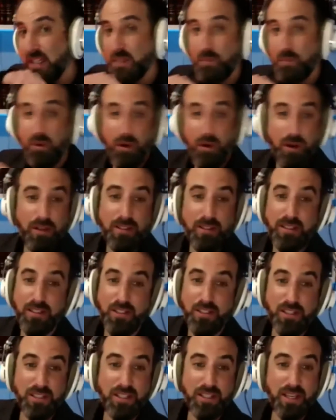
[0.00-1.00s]
his paws
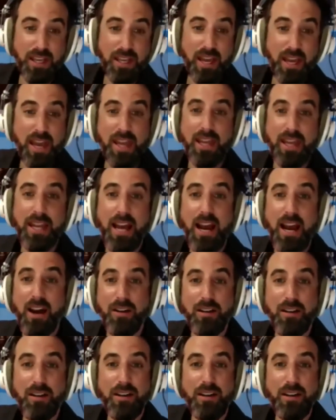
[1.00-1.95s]
and just like hanging out,